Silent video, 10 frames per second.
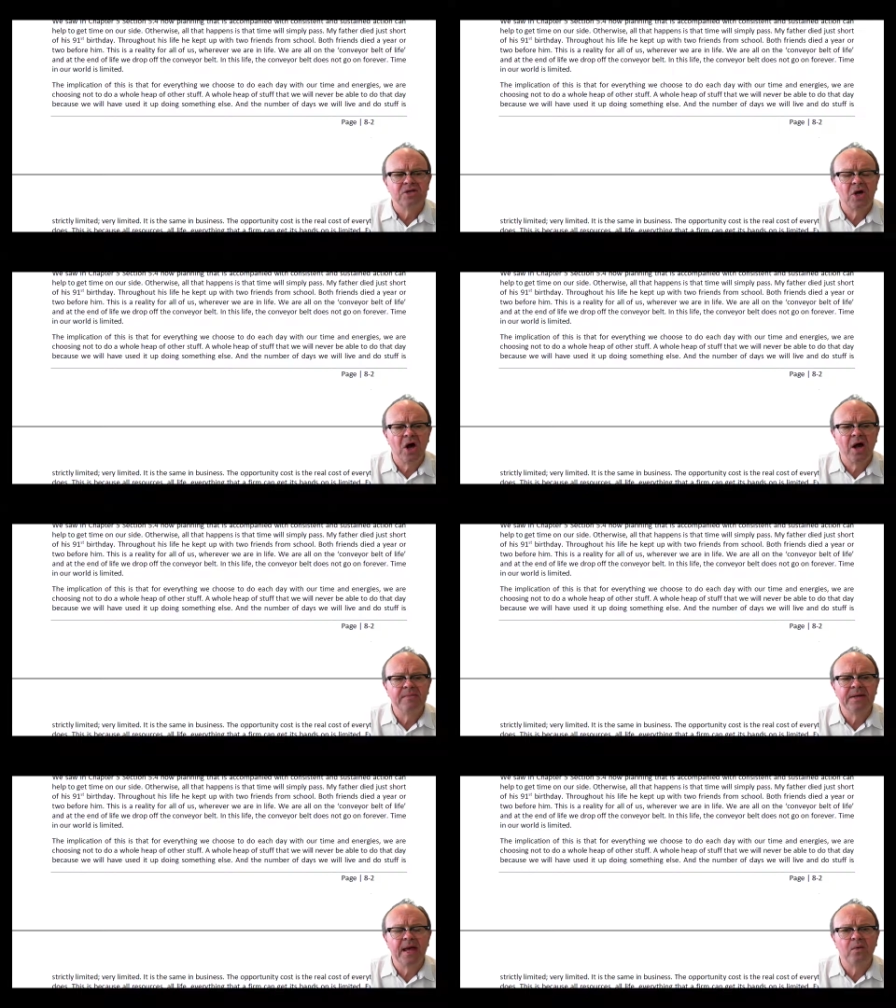
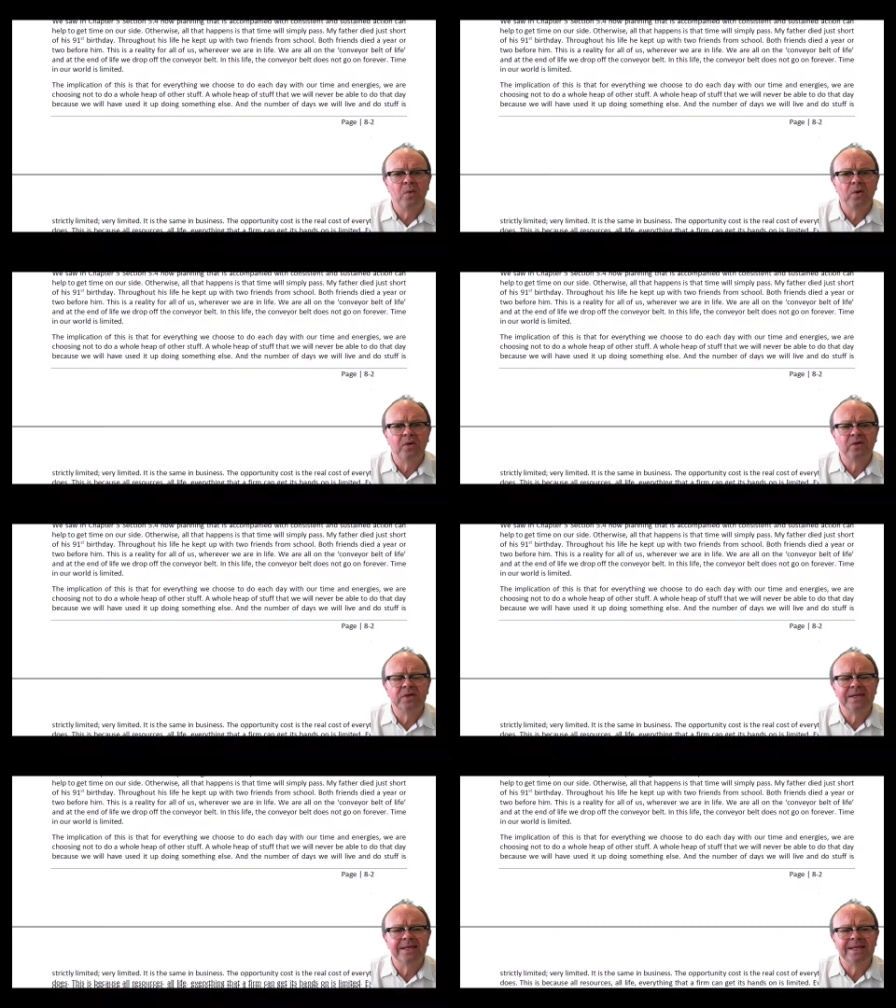Time in our
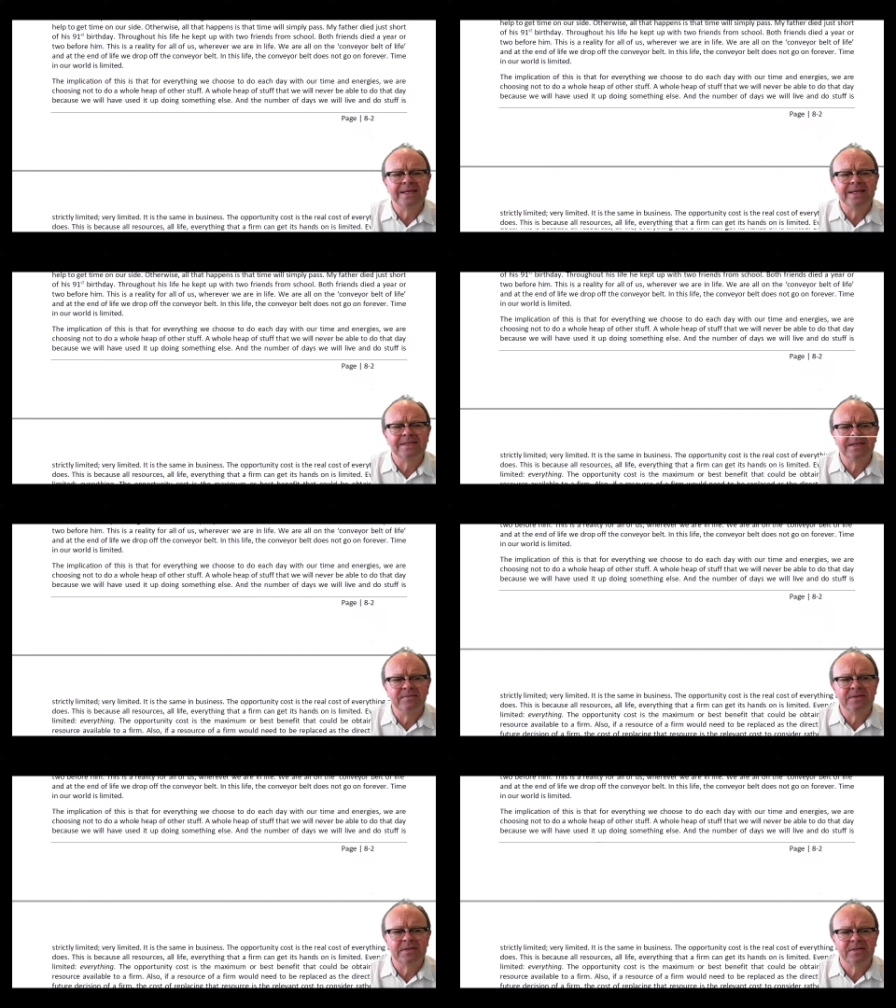world is
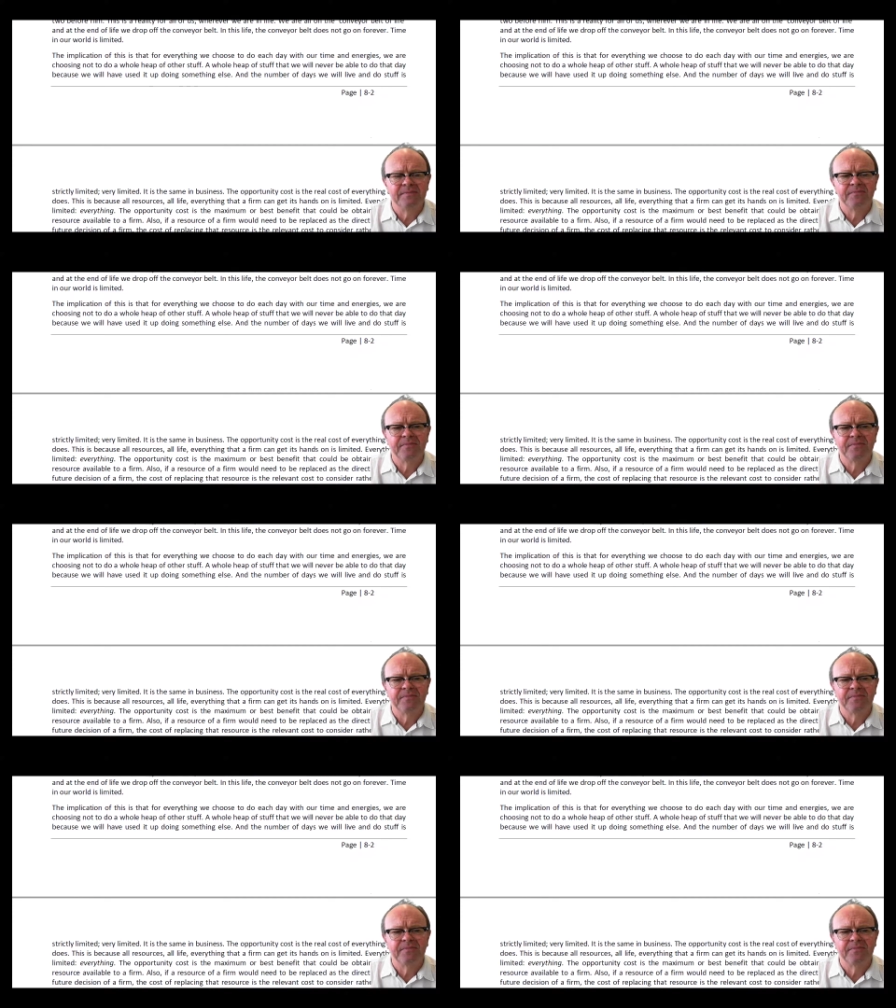limited.